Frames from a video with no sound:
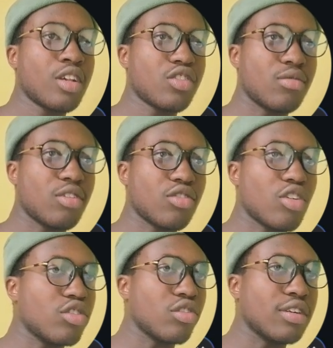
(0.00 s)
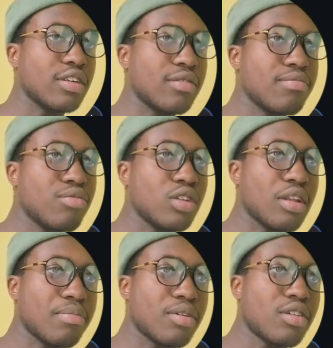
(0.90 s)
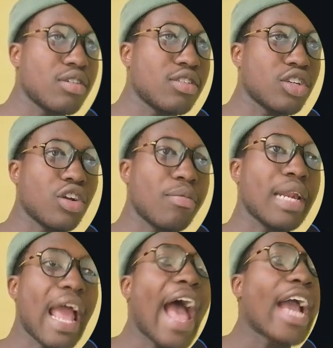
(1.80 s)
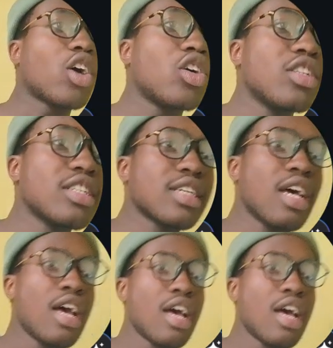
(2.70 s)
So I'm just going to put the social media icons,